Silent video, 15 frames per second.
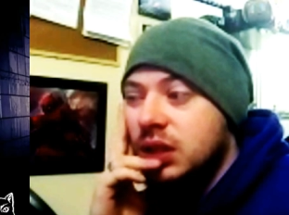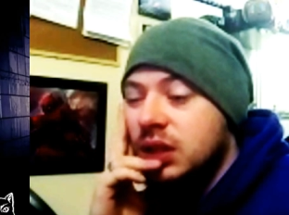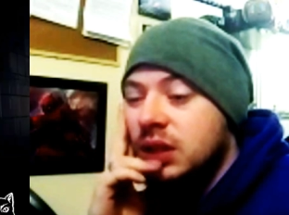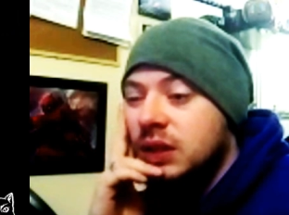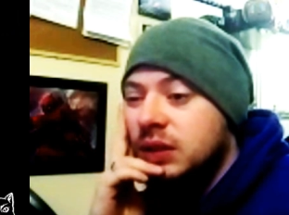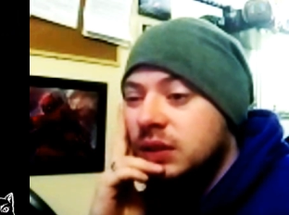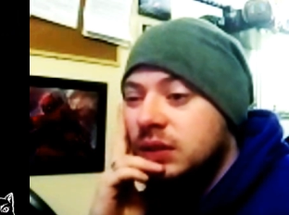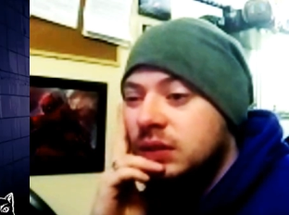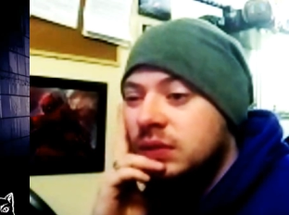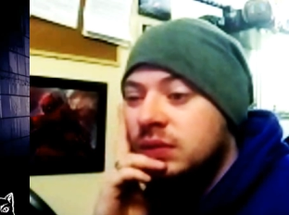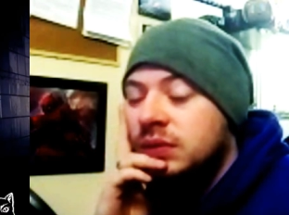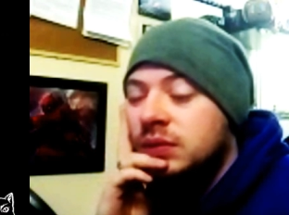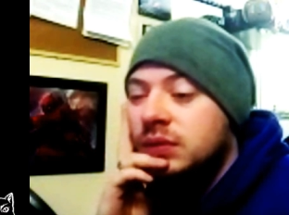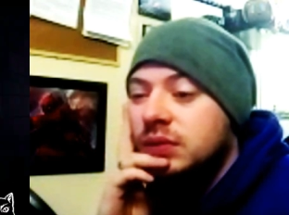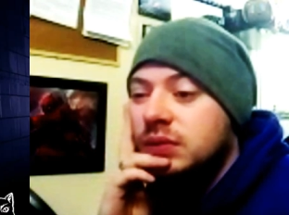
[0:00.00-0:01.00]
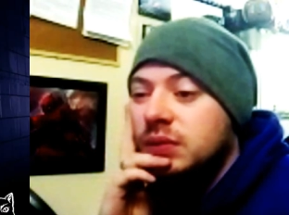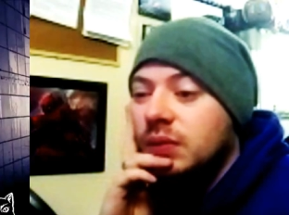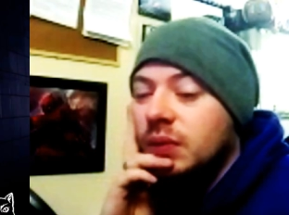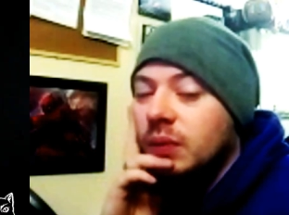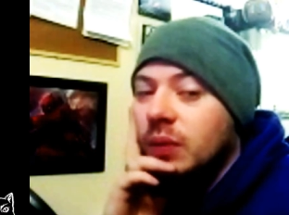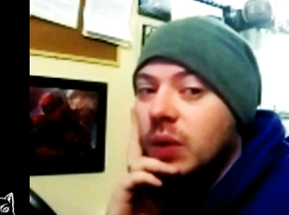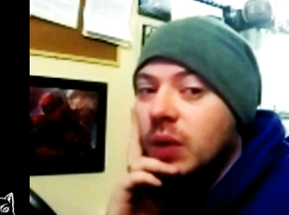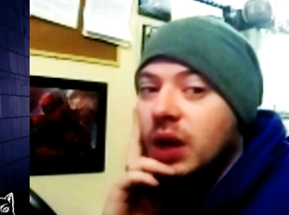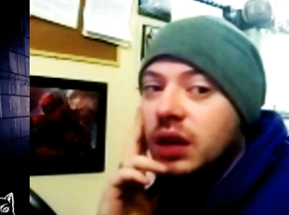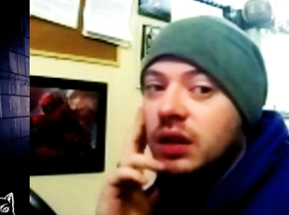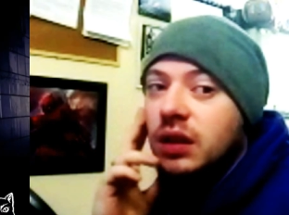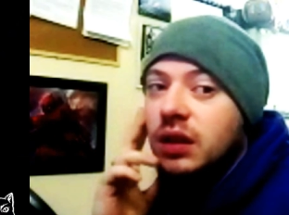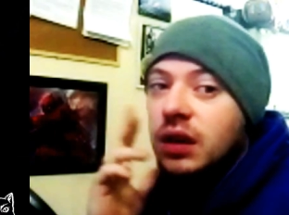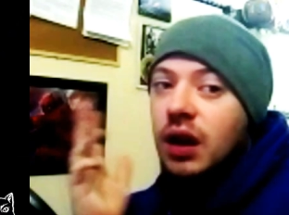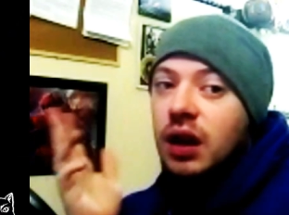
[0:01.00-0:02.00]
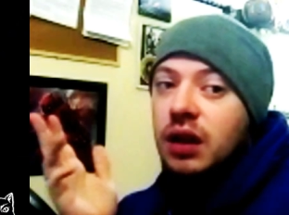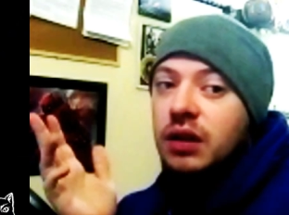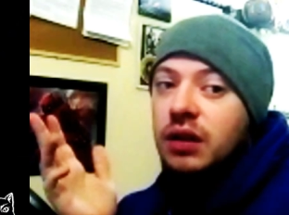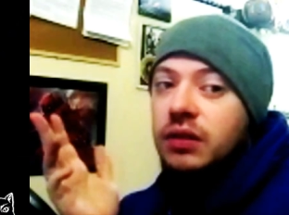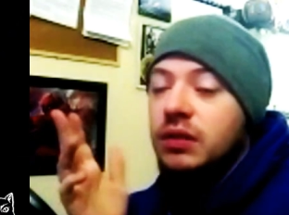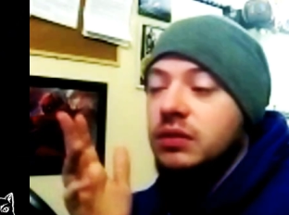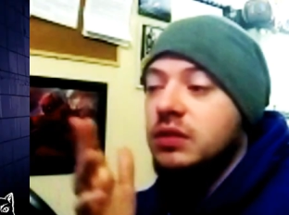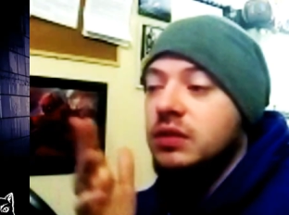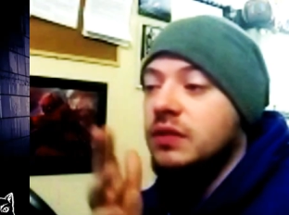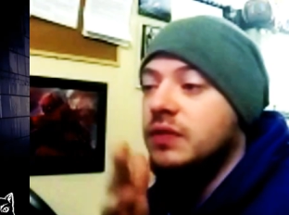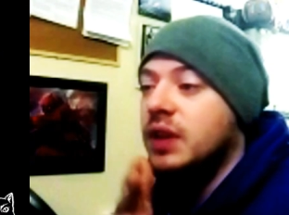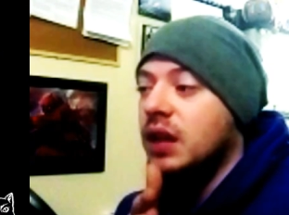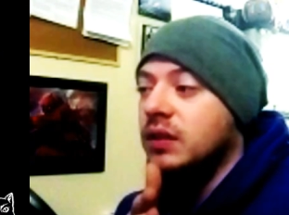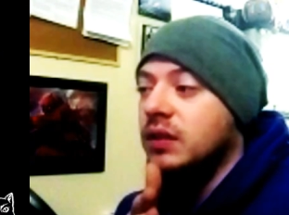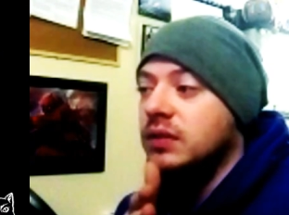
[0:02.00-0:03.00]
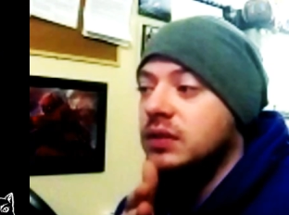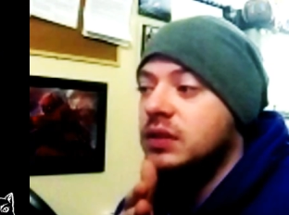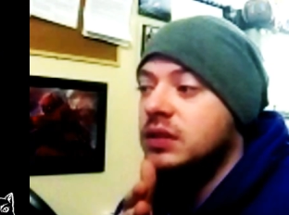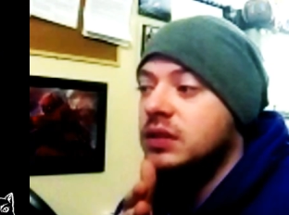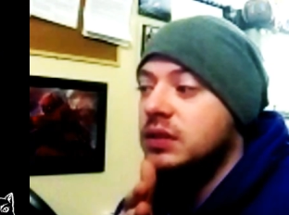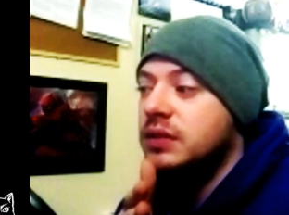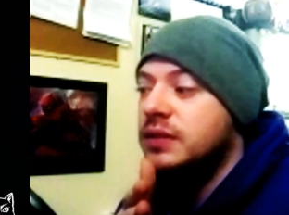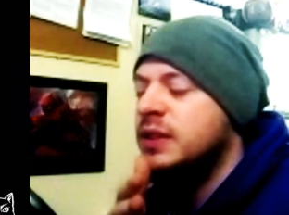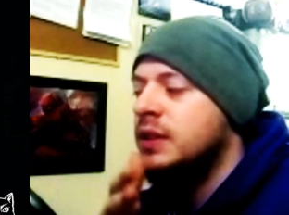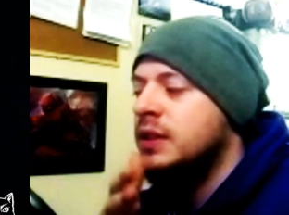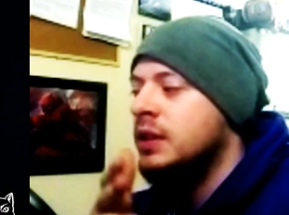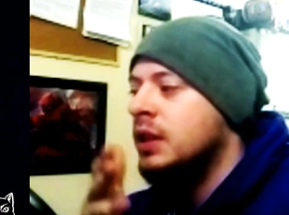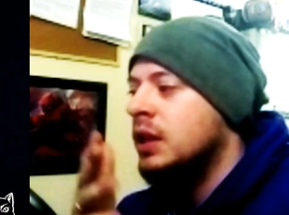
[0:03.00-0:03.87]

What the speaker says: wasted when, you know, I could have done something else.